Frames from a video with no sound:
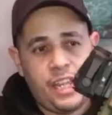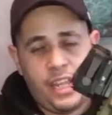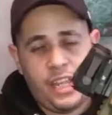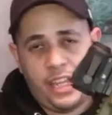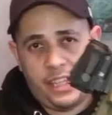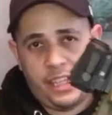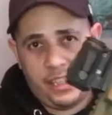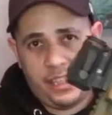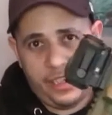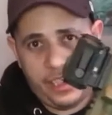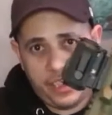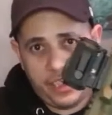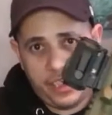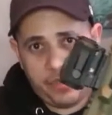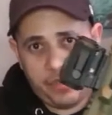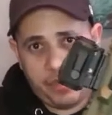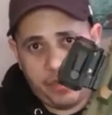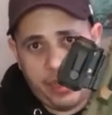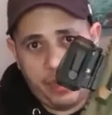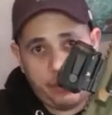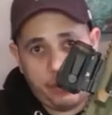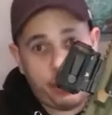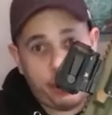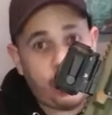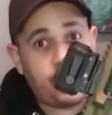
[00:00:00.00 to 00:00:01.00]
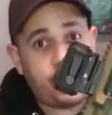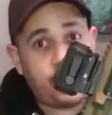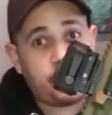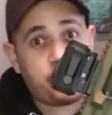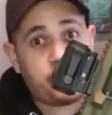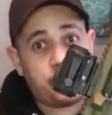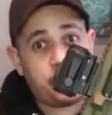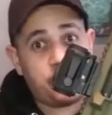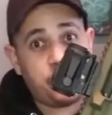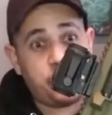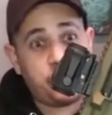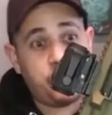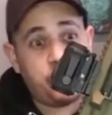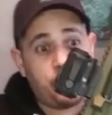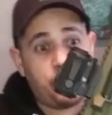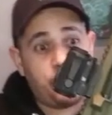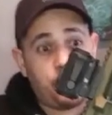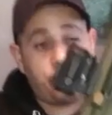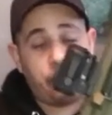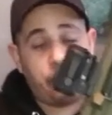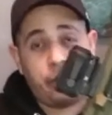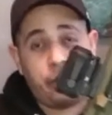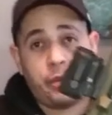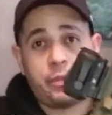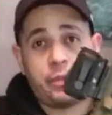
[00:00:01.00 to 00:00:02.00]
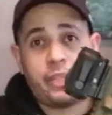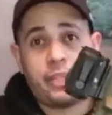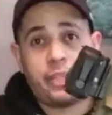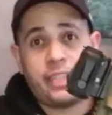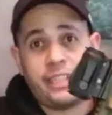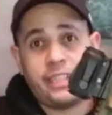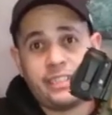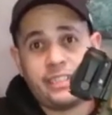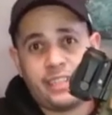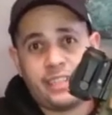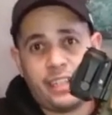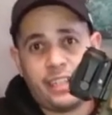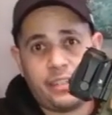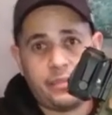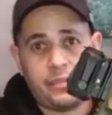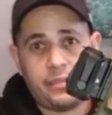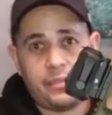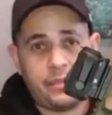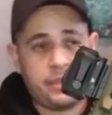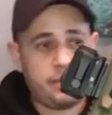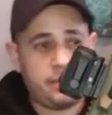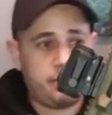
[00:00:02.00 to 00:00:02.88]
This rifle had to rebuild the inside of it.